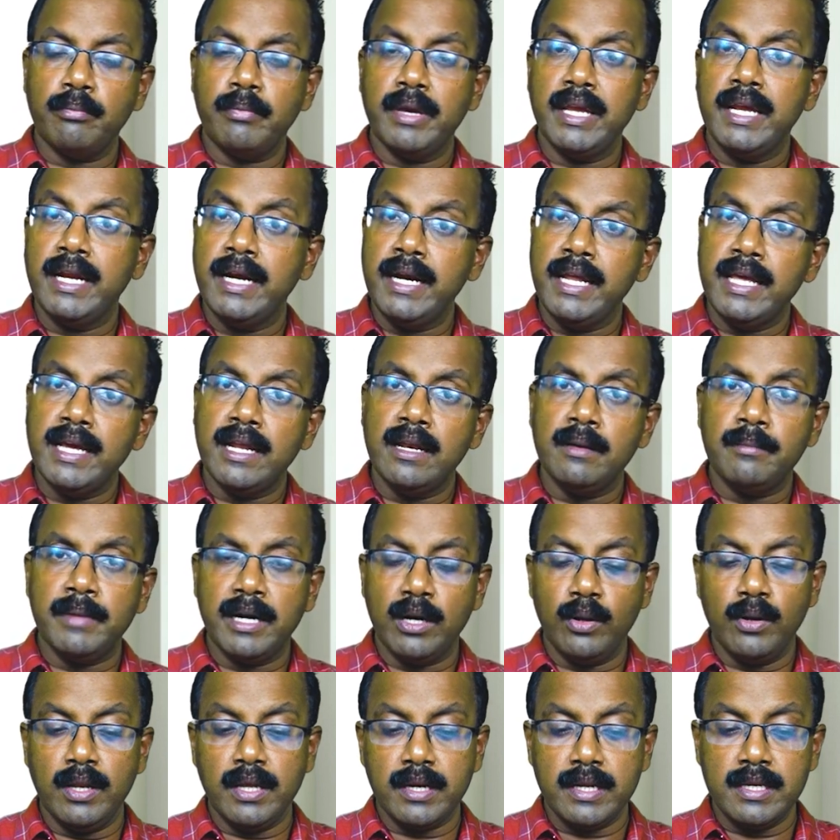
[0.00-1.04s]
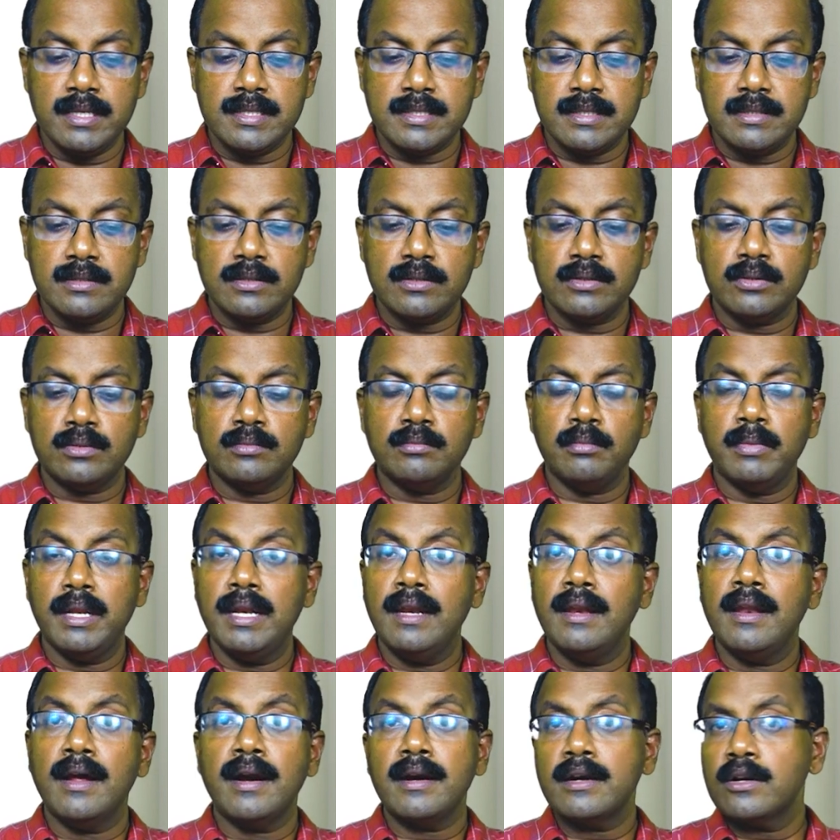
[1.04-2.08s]
medial medullary syndrome,
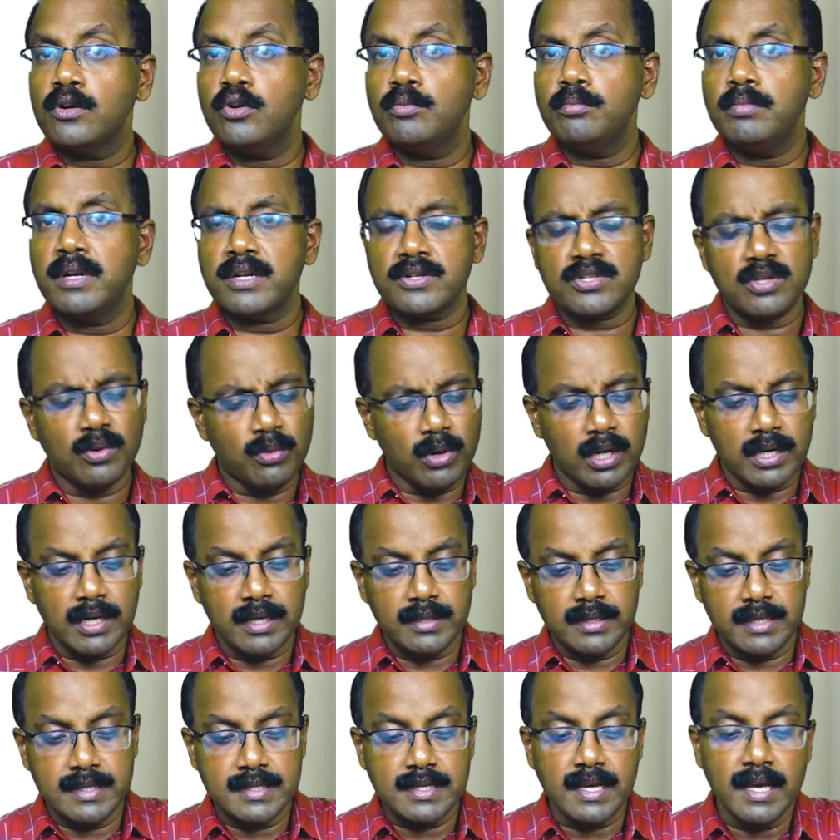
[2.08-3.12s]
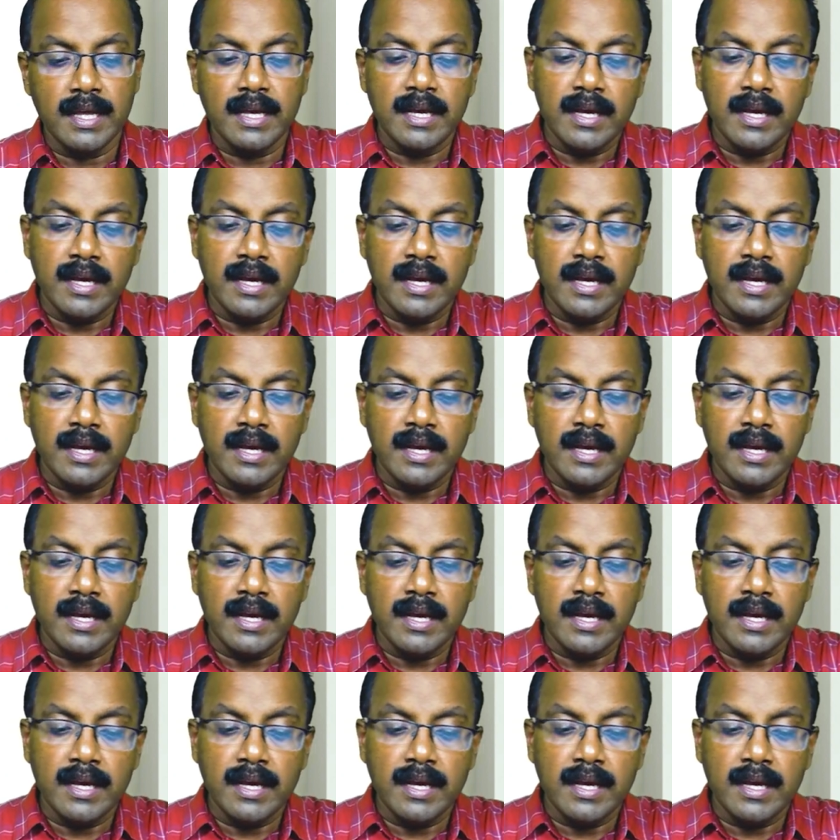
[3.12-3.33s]
Millard-Gubler? So what are these?